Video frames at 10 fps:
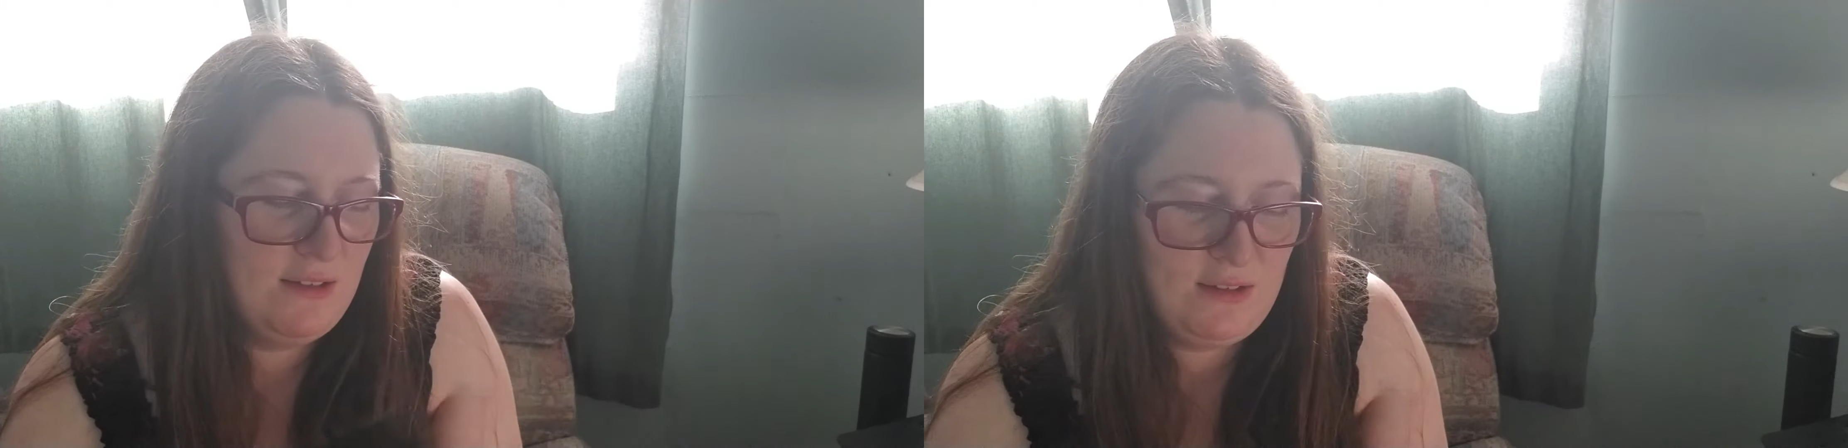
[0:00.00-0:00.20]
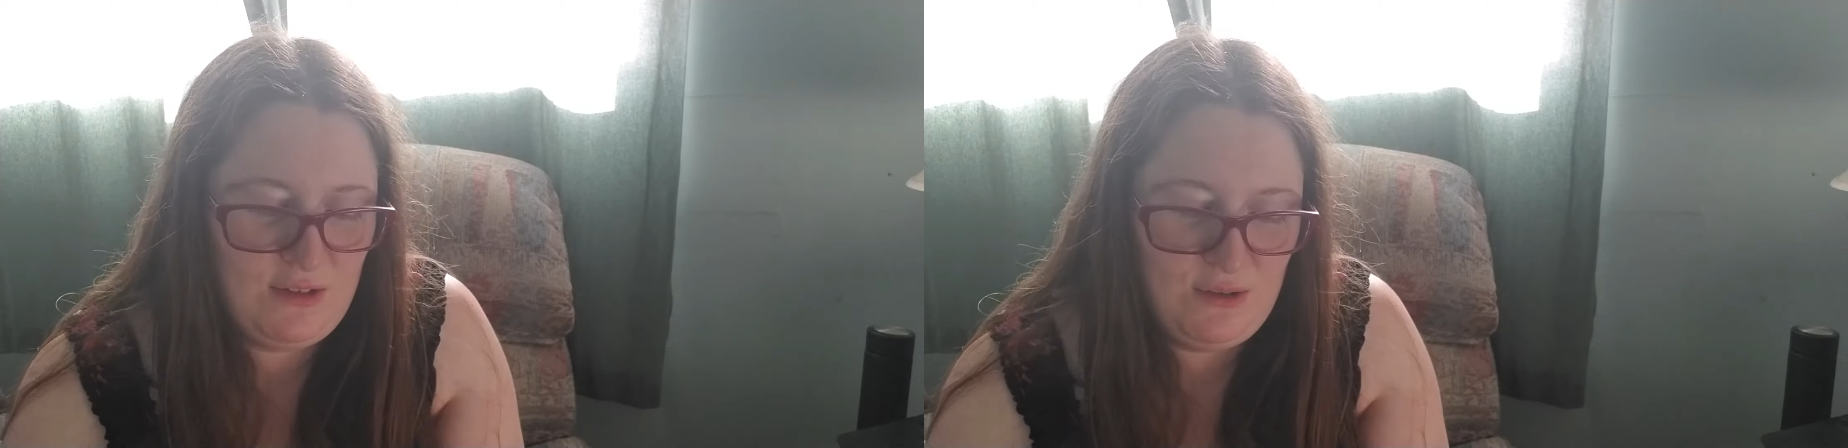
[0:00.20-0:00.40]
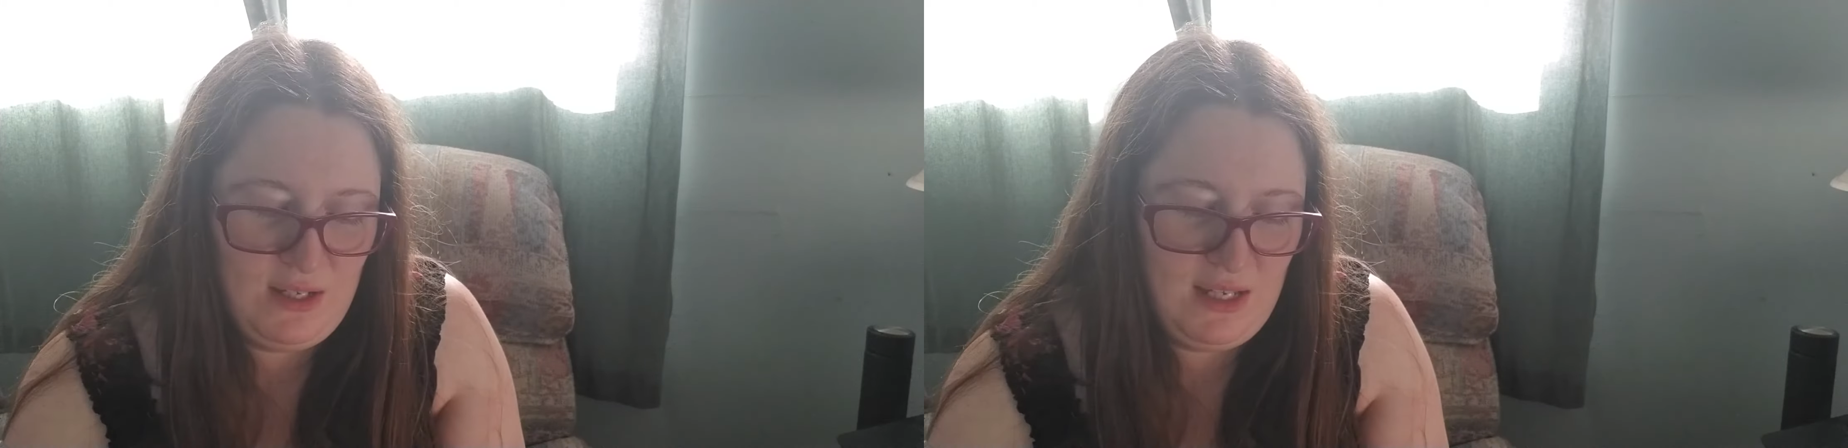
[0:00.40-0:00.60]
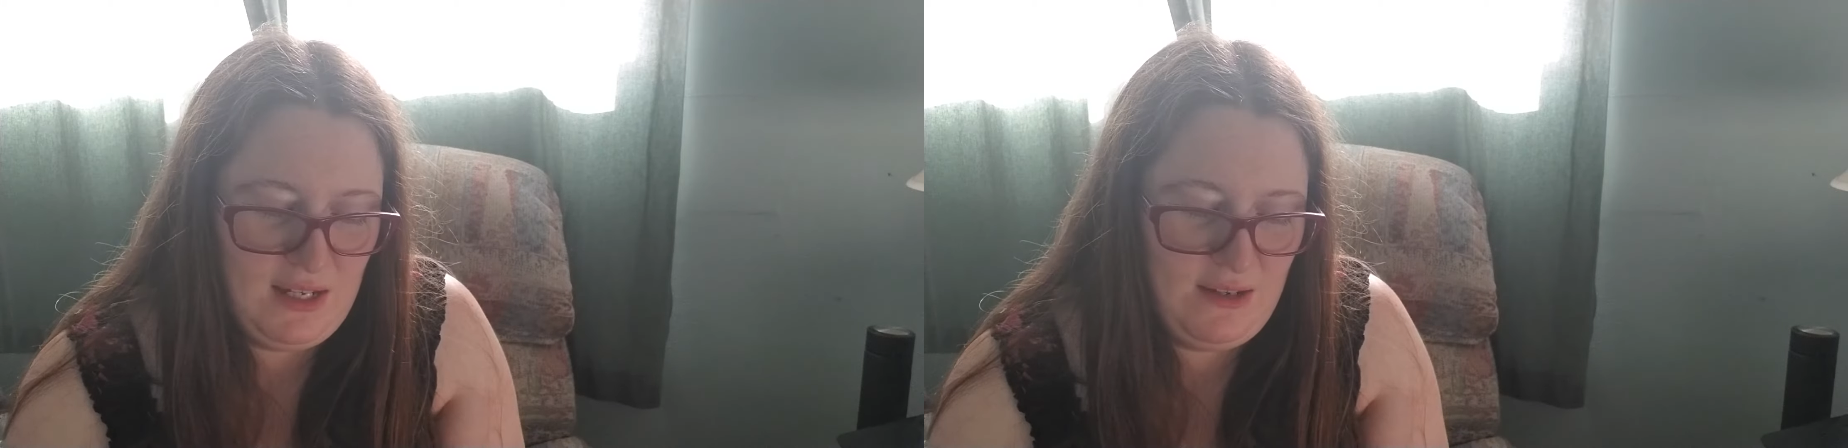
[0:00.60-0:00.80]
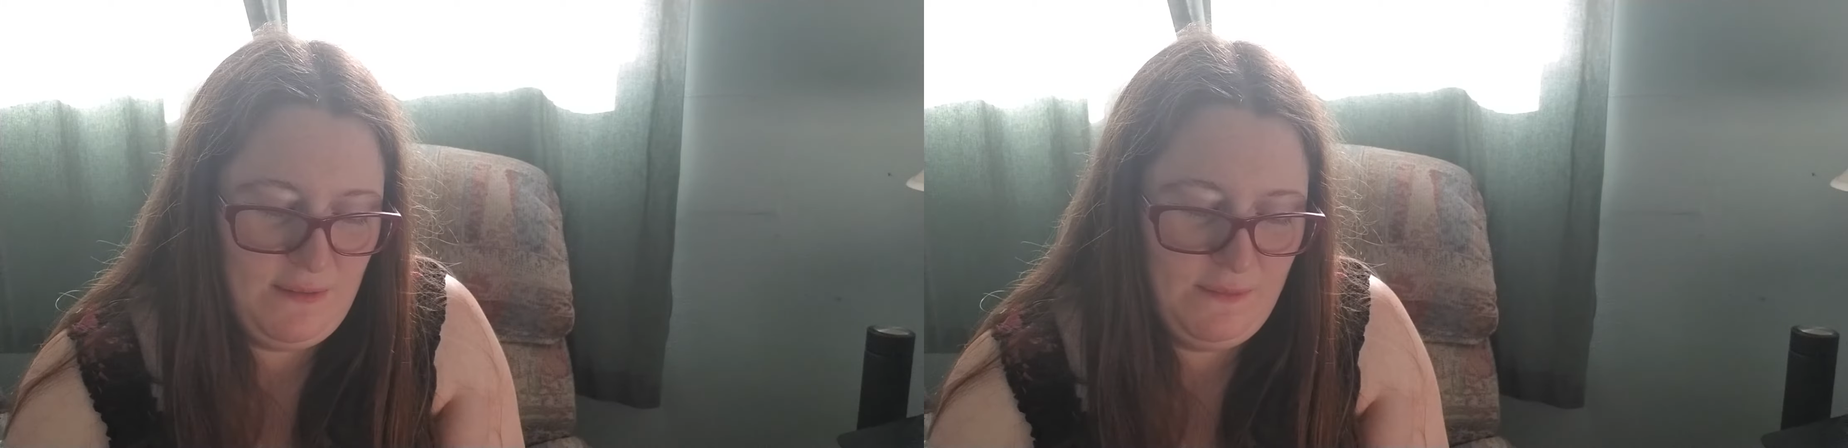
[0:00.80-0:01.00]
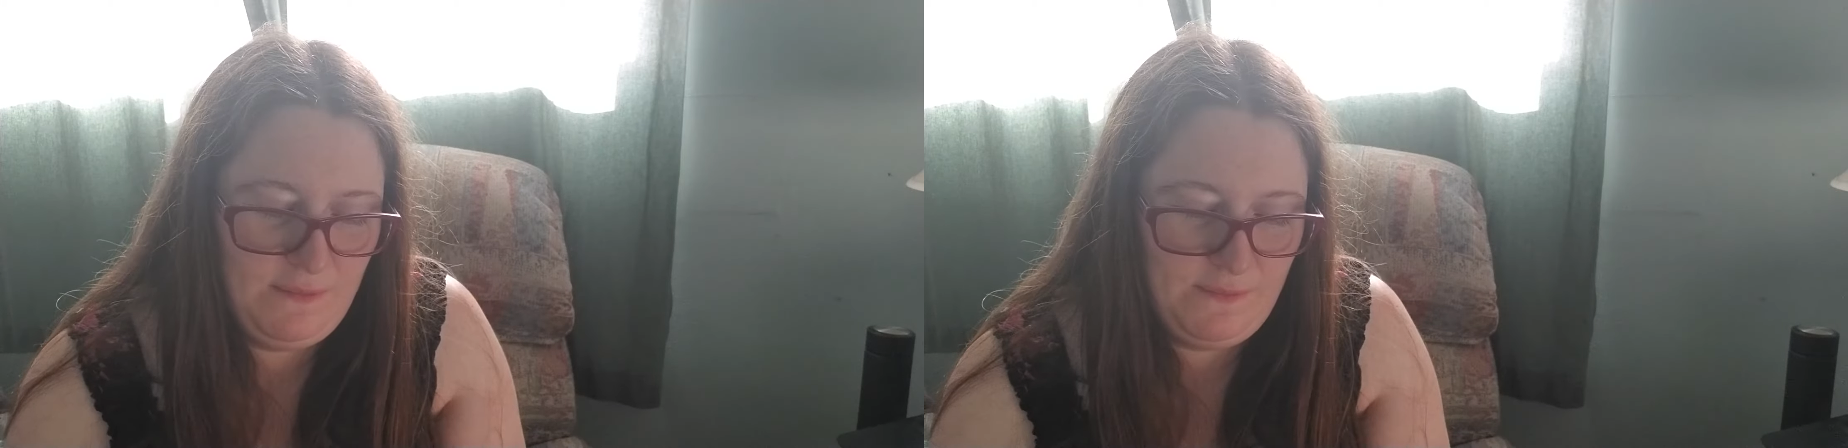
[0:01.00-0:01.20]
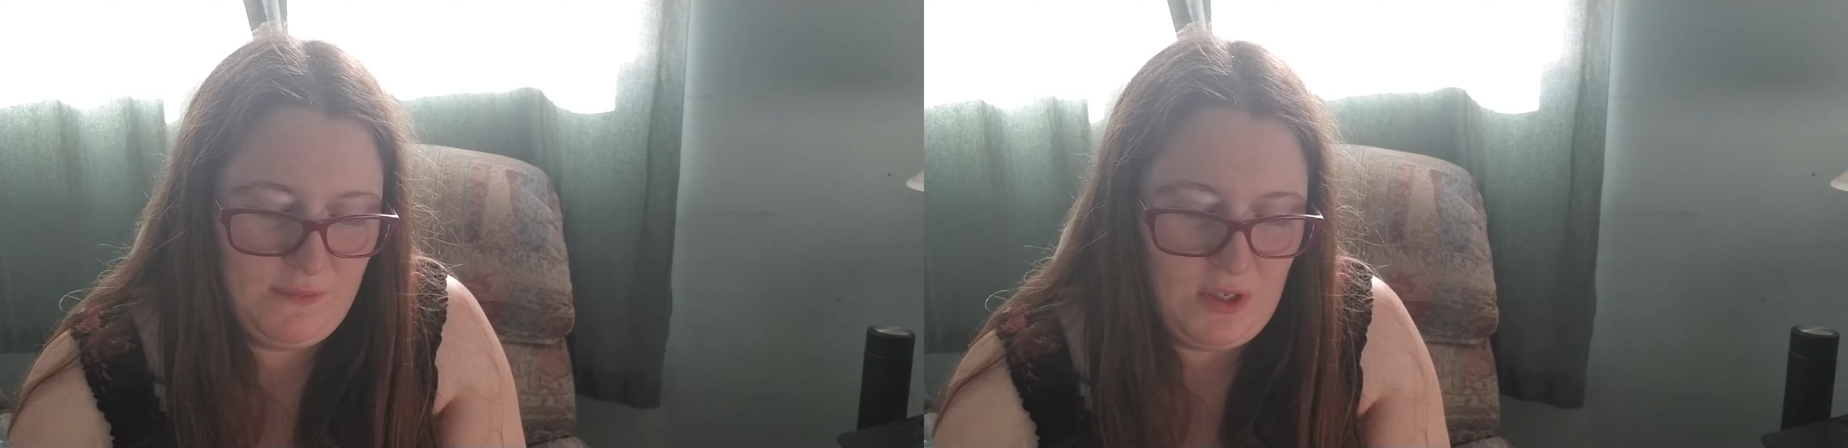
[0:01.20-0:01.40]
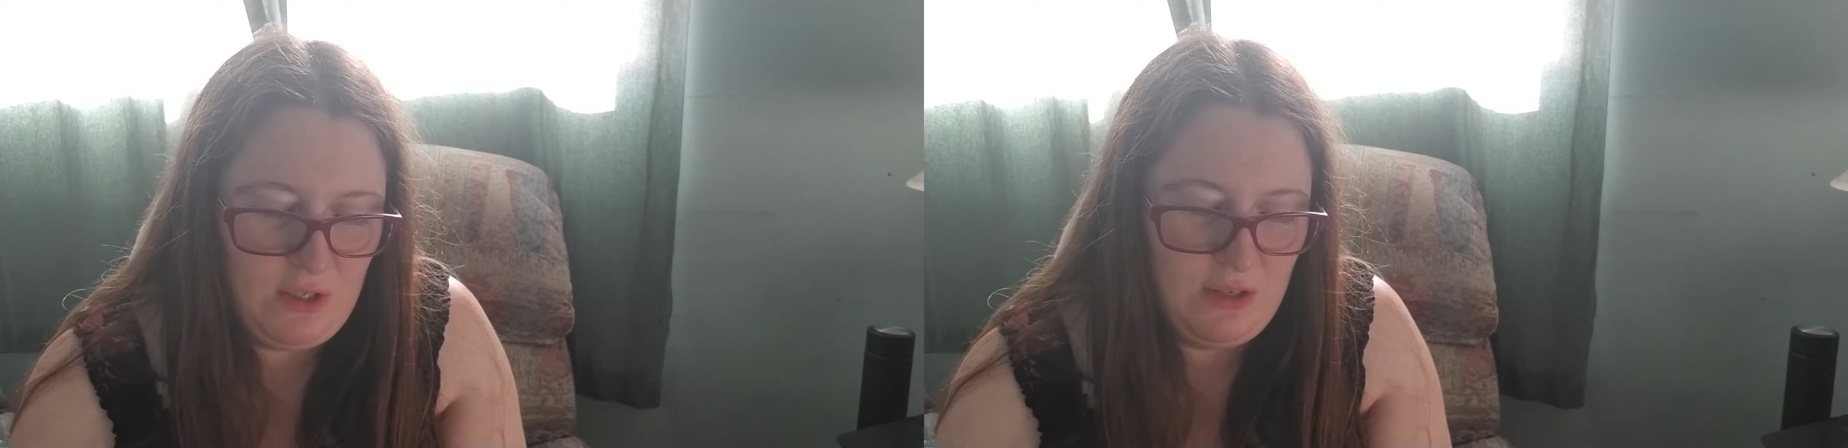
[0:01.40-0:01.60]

So yeah, all